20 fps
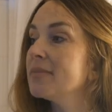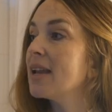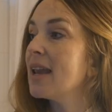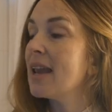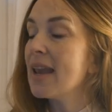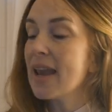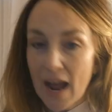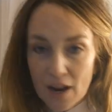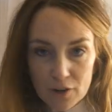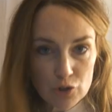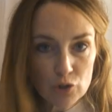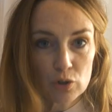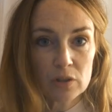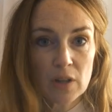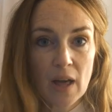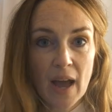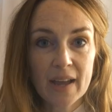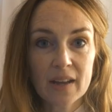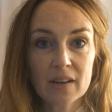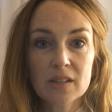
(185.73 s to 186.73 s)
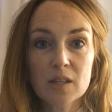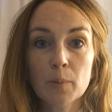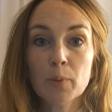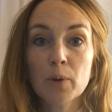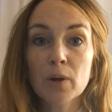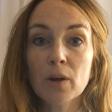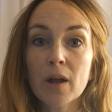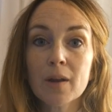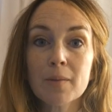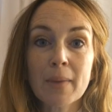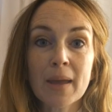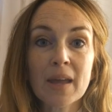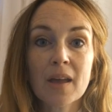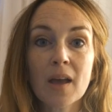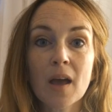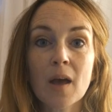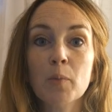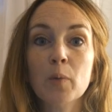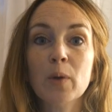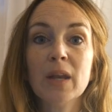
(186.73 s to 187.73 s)
natural light. To put on
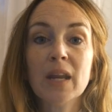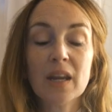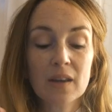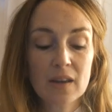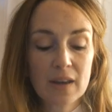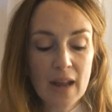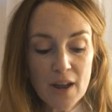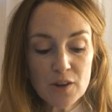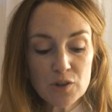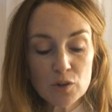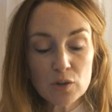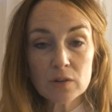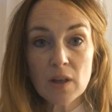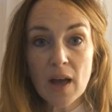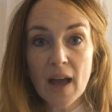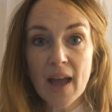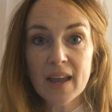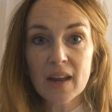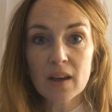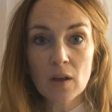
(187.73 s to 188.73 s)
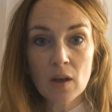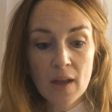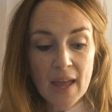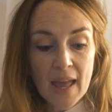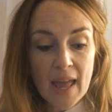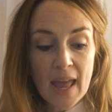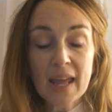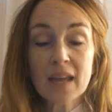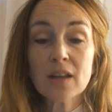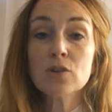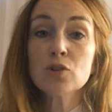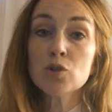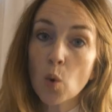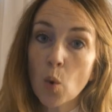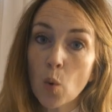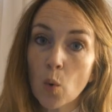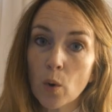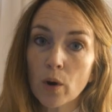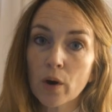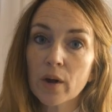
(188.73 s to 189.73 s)
makeup, we need natural light and
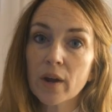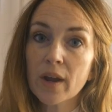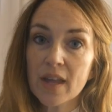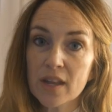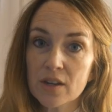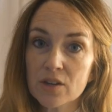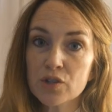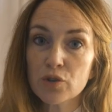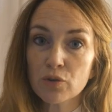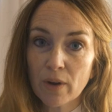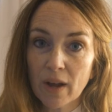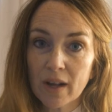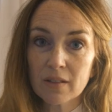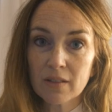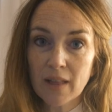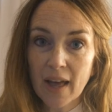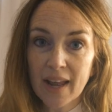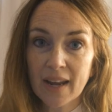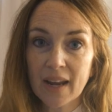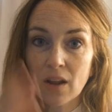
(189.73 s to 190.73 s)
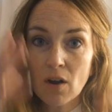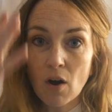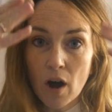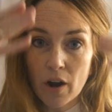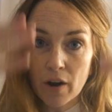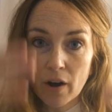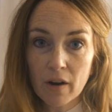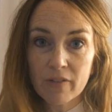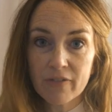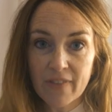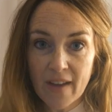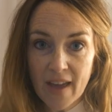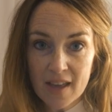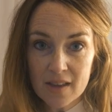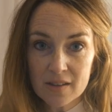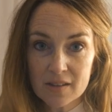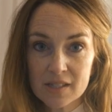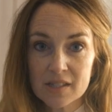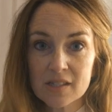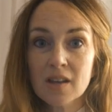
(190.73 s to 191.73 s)
or indirect lighting on our
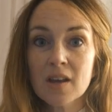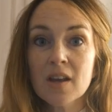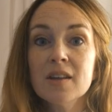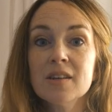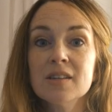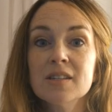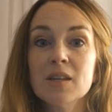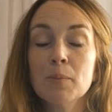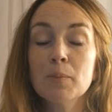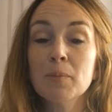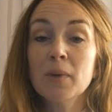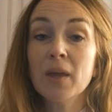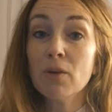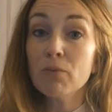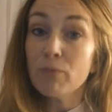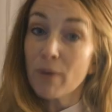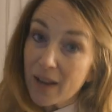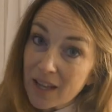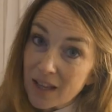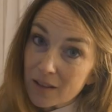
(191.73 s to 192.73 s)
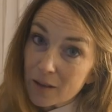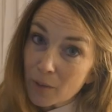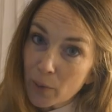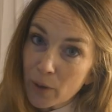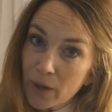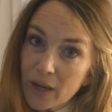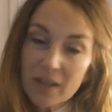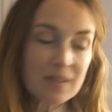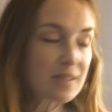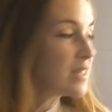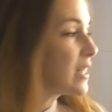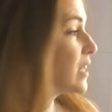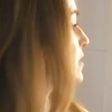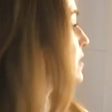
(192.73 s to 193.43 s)
face to get ready in the mornings.